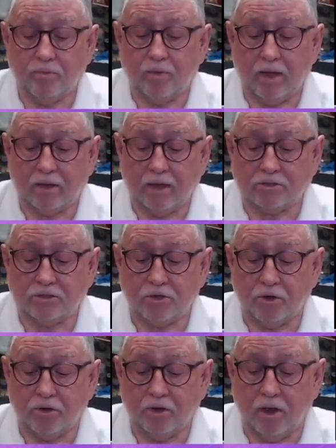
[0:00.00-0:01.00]
that gets
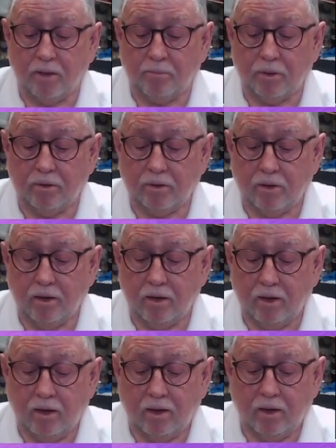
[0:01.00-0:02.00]
turned up.
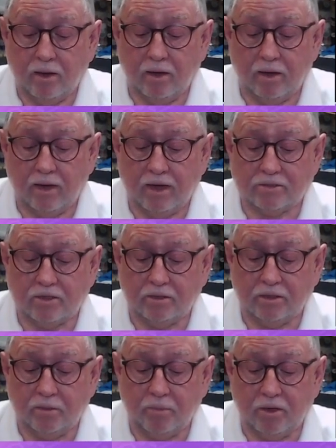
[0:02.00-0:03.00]
It has a
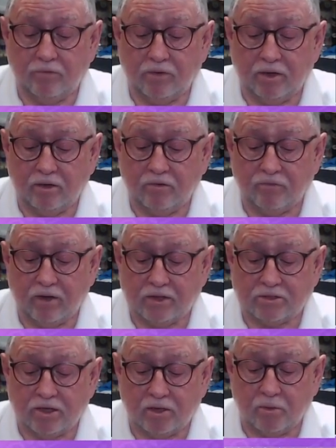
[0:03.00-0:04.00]
little bit of an
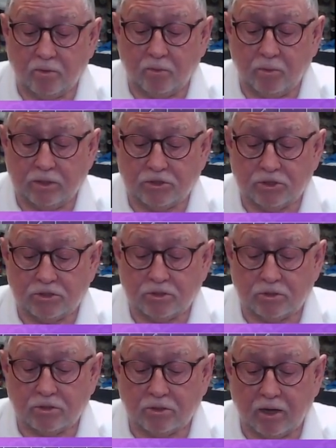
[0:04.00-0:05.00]
interfacing,
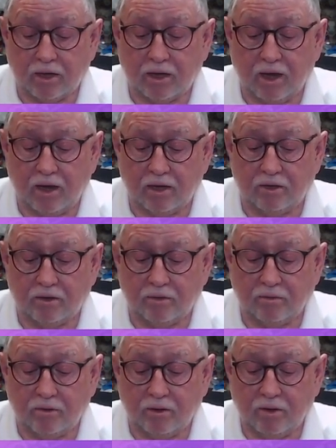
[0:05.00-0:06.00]
which I can
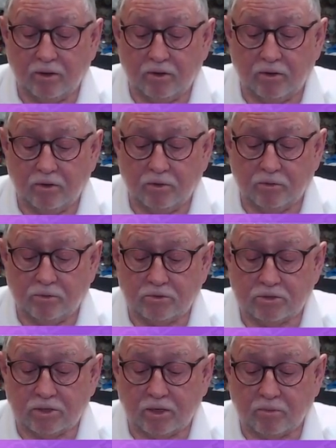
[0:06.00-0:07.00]

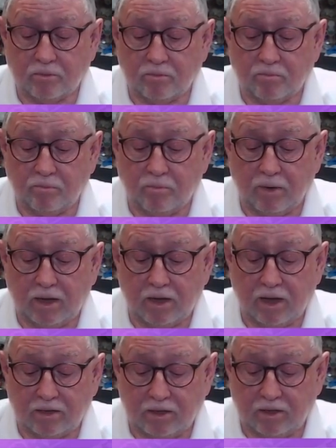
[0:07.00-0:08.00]
use. I may
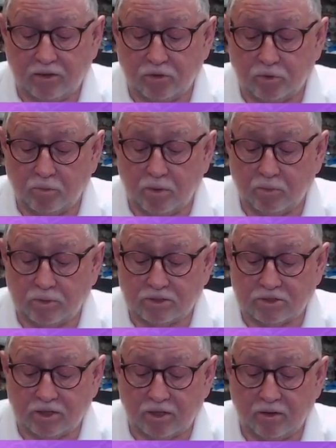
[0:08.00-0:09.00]
not need to, but we'll
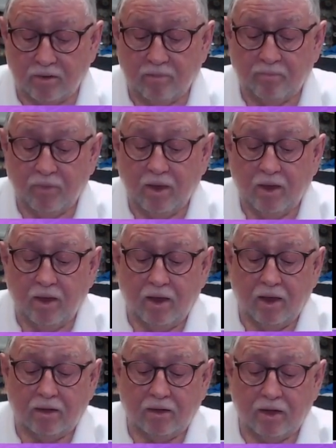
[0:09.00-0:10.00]
see.
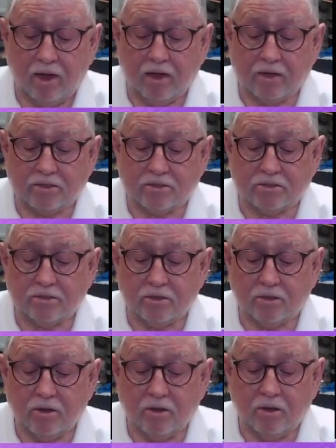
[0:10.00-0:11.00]
And it has
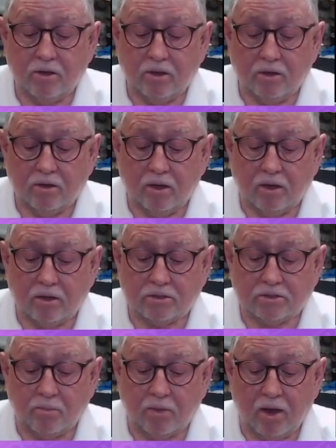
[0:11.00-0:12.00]

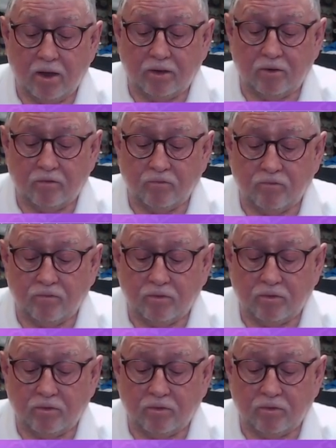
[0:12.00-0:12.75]
some kind of